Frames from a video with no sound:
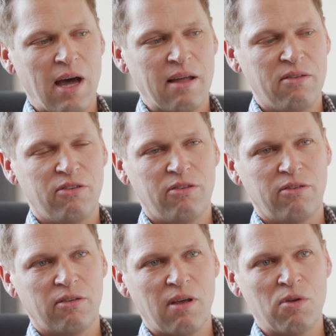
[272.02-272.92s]

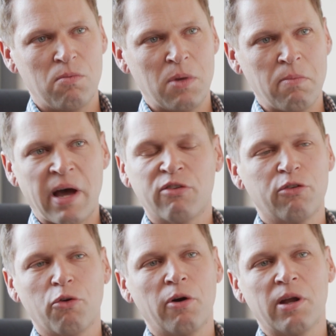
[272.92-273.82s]
God's given me my
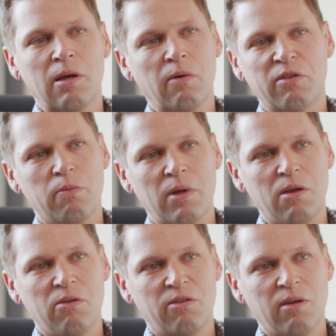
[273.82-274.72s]
story and he wants me to
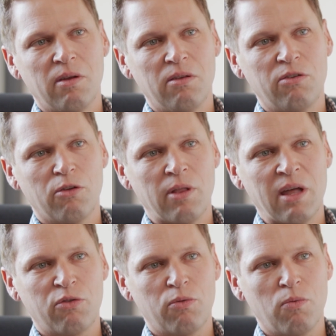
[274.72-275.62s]
use it. And so
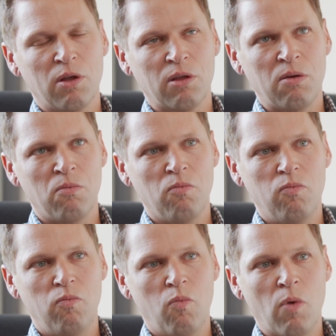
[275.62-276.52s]
that's really
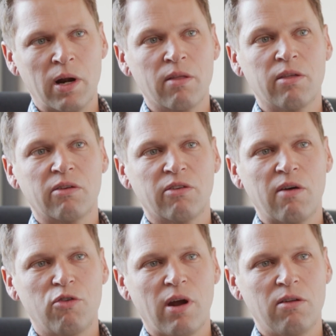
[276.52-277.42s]
one of the things
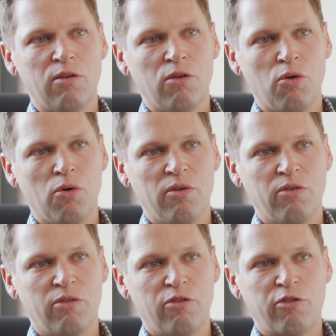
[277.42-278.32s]
I've tried to do,
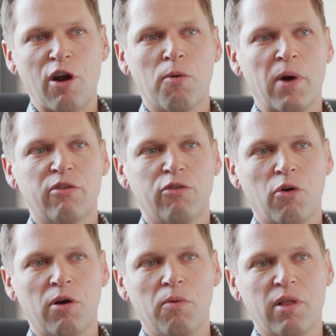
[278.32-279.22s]
is share my
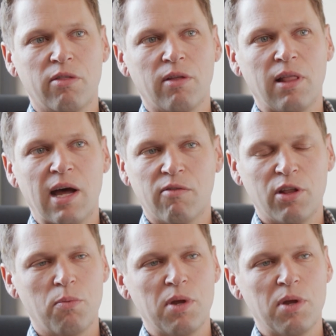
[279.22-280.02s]
story with a lot of other